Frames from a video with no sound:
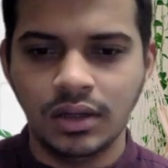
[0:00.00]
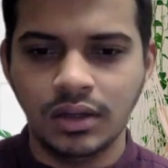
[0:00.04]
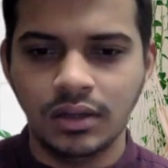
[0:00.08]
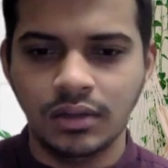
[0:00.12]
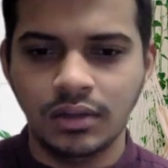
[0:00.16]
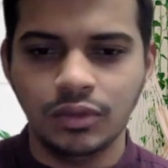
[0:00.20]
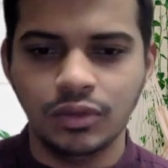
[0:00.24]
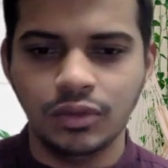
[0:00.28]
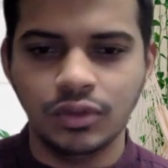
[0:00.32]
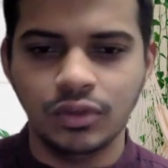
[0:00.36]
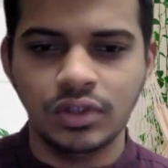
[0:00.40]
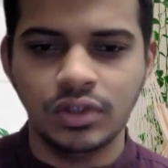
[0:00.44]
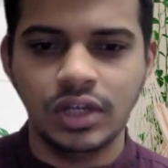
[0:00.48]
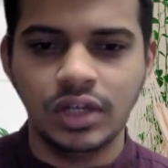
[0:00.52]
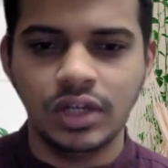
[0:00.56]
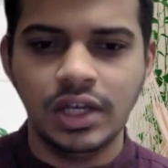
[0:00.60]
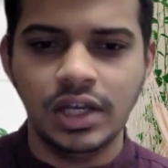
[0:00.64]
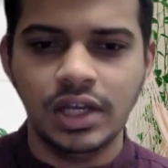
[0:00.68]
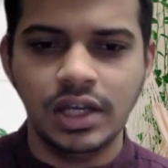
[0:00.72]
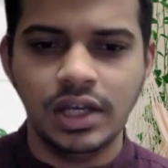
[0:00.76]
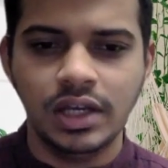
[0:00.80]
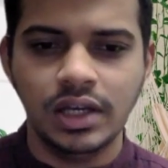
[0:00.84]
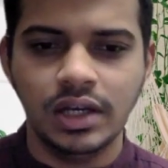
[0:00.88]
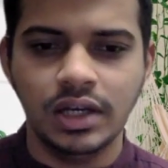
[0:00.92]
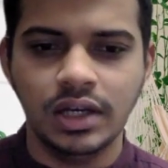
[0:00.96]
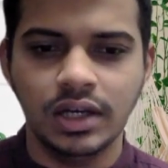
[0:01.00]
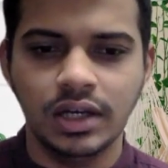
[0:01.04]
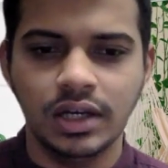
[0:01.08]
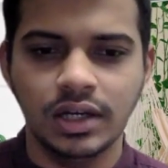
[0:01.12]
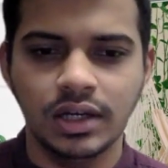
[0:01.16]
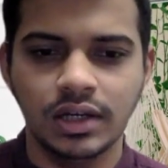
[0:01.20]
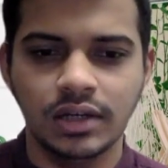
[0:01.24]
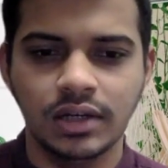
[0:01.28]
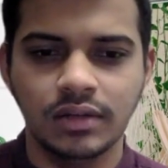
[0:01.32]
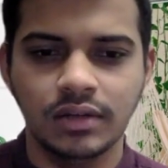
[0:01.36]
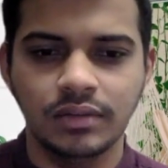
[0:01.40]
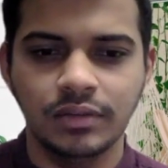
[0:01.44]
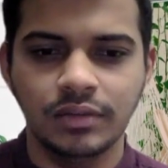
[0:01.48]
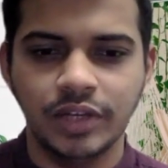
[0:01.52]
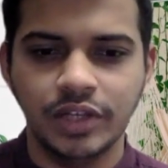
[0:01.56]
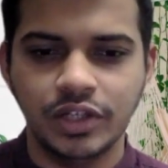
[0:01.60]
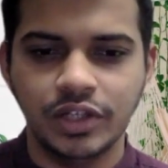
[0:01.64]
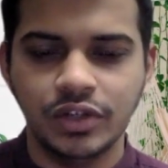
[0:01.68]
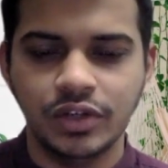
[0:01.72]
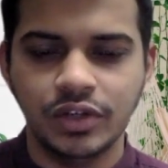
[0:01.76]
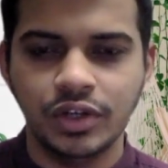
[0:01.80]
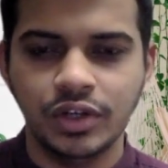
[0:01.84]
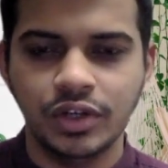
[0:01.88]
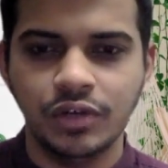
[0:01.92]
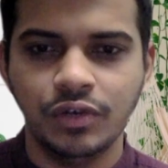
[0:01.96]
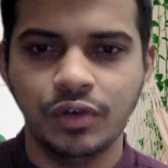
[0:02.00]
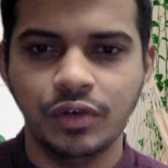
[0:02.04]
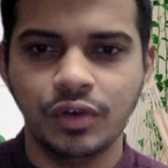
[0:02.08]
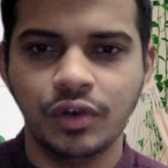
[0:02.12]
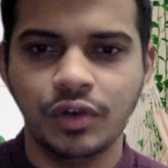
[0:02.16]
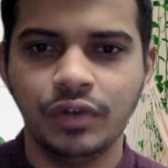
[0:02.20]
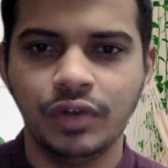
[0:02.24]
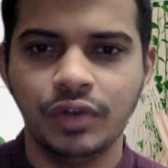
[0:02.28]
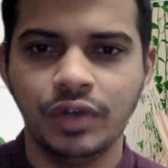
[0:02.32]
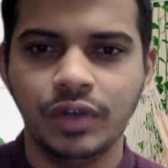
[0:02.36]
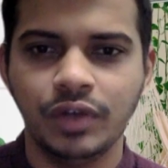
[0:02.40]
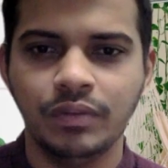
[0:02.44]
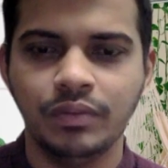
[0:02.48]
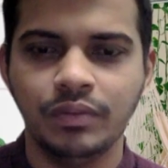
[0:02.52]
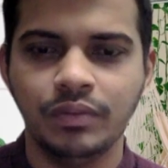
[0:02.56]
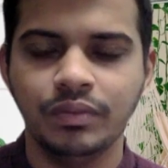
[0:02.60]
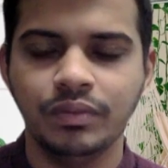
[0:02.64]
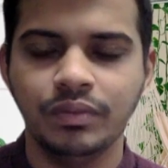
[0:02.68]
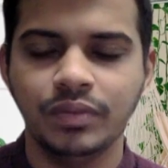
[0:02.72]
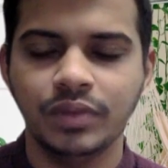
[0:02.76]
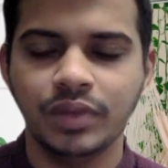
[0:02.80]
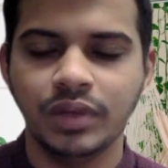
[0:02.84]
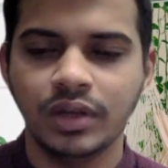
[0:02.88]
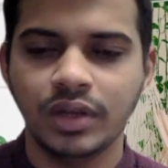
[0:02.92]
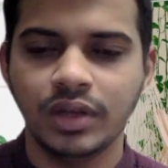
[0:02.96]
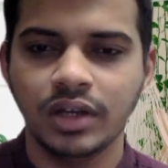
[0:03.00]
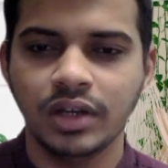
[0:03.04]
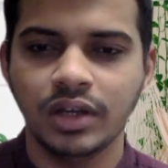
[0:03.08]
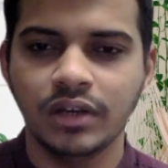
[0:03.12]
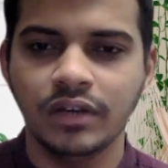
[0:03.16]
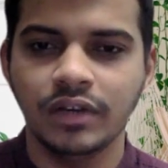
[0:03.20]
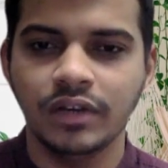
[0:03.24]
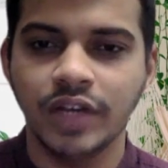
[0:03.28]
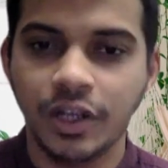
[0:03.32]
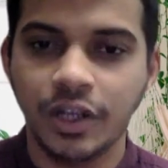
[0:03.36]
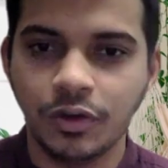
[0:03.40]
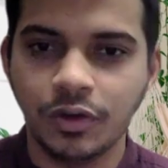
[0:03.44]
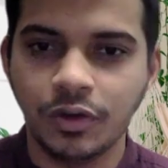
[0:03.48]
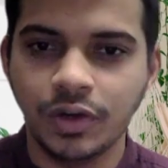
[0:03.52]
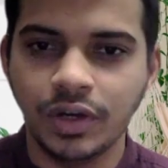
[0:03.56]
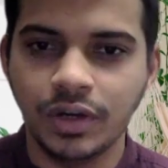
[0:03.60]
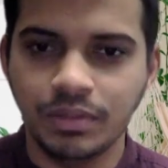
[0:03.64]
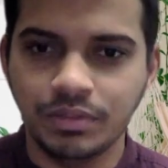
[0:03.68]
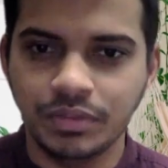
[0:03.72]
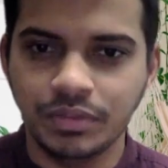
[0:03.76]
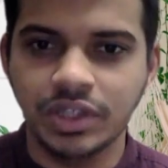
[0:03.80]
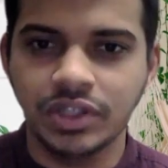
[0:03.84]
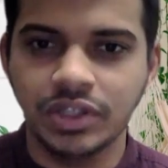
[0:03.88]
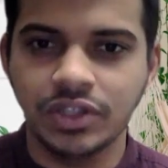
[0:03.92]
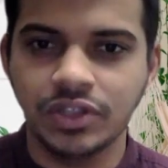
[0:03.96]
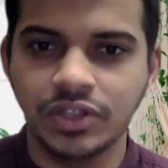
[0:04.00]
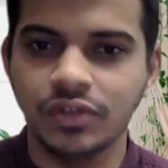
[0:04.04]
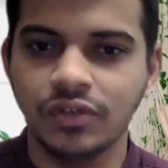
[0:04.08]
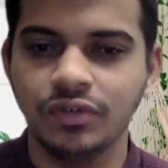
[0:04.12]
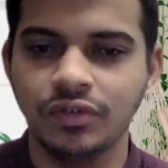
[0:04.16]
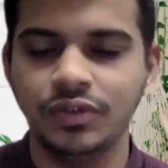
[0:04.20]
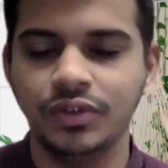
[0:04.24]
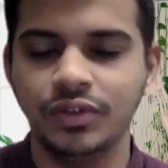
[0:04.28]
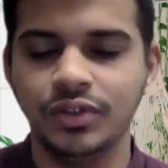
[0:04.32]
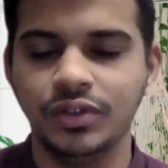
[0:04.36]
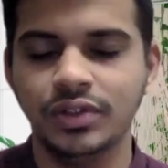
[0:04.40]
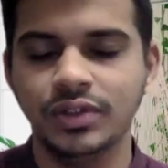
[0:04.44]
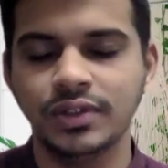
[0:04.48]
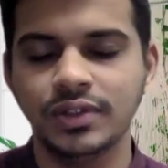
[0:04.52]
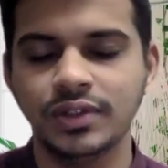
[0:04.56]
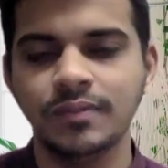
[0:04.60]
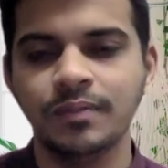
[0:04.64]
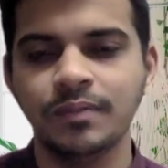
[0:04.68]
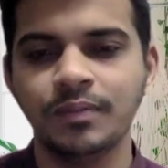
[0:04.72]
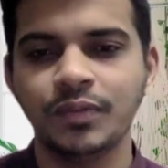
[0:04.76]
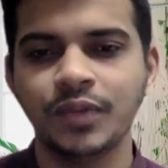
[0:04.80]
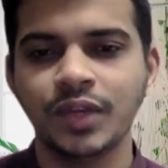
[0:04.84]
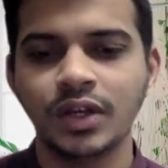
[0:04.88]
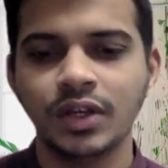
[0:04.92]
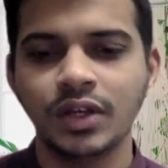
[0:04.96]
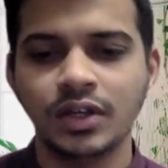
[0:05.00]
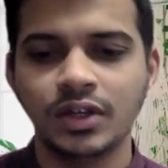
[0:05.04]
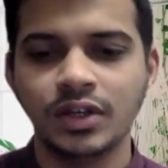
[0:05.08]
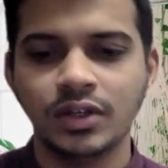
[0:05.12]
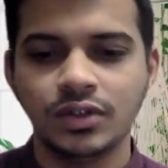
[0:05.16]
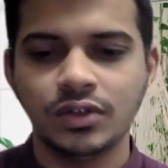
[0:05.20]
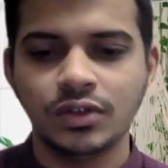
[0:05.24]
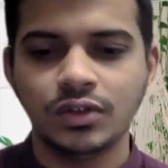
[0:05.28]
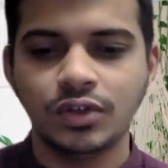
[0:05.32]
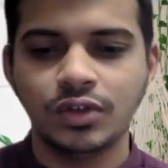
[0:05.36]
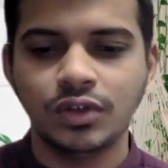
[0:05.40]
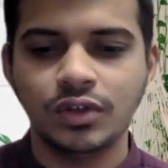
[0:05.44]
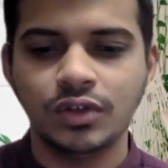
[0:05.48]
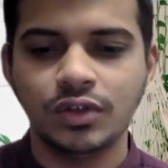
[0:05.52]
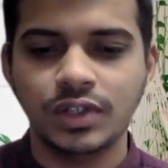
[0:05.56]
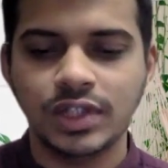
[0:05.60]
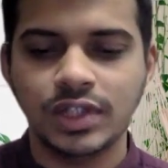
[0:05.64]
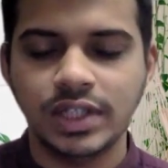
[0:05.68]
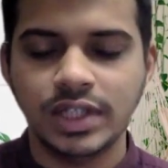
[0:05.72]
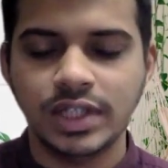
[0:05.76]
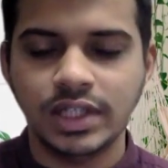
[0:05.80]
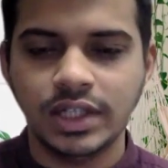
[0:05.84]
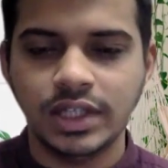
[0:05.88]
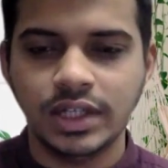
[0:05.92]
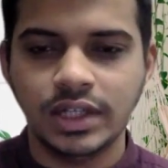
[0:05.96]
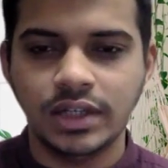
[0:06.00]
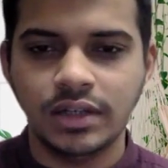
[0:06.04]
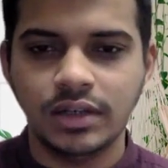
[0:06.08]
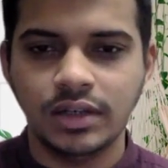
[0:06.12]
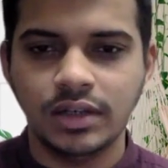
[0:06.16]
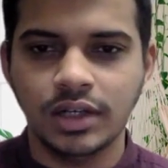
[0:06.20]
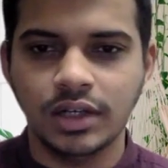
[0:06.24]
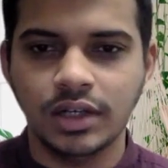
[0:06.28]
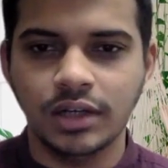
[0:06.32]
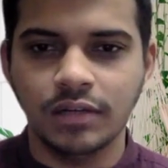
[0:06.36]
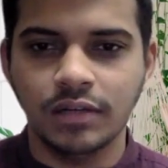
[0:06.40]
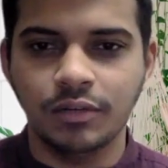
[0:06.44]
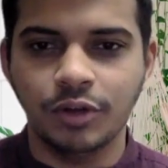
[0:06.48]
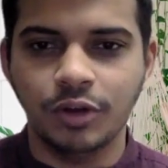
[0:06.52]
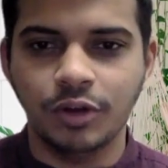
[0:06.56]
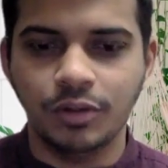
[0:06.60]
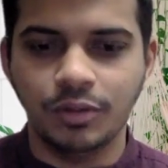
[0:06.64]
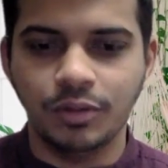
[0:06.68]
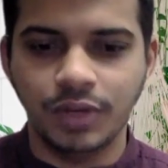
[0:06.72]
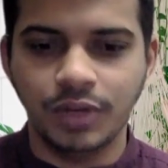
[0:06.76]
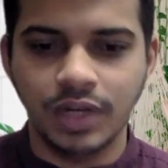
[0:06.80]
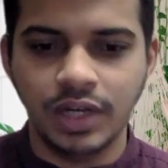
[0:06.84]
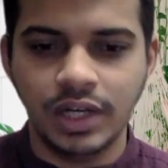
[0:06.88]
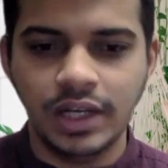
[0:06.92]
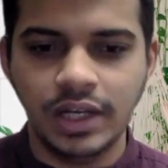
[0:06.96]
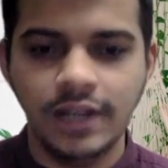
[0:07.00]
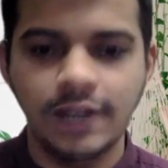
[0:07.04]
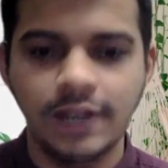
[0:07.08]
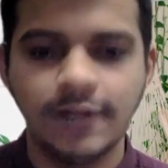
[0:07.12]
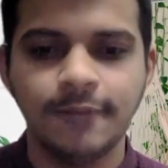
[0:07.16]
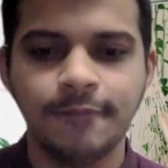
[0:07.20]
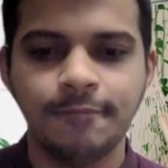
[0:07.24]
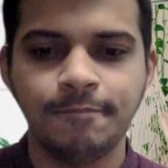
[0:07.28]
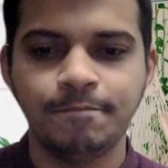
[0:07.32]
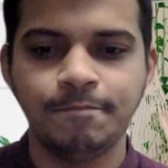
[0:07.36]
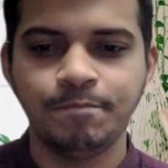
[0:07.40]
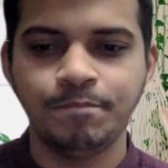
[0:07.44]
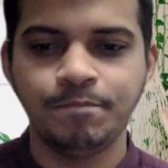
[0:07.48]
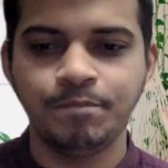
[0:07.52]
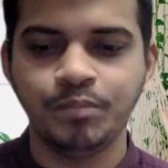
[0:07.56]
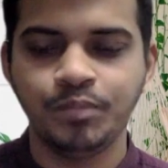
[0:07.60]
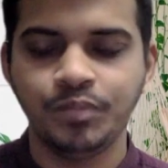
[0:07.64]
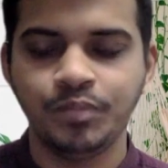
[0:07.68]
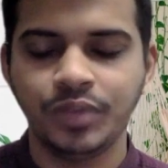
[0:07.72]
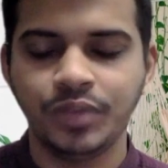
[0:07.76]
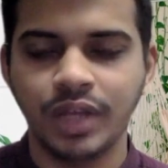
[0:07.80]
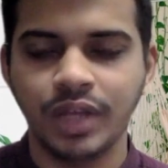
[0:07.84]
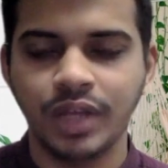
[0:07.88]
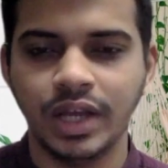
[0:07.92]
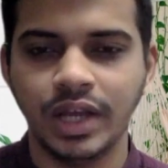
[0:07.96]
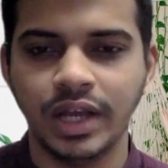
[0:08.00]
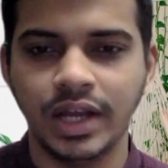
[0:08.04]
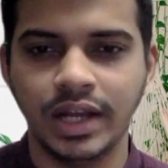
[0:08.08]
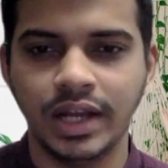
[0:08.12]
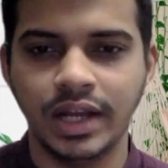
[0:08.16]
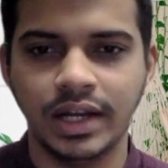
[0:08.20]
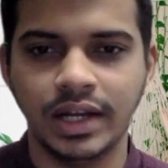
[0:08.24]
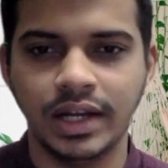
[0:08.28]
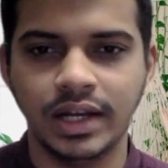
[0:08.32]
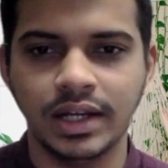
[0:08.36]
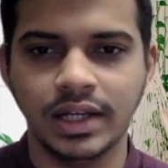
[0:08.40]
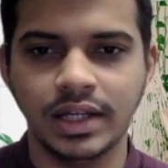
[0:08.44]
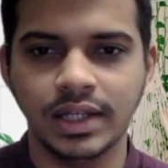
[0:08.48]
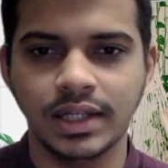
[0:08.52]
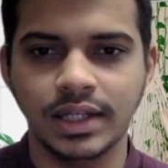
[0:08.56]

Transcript: mostly make sure you give them a very good impression of yours. So you are seated properly, and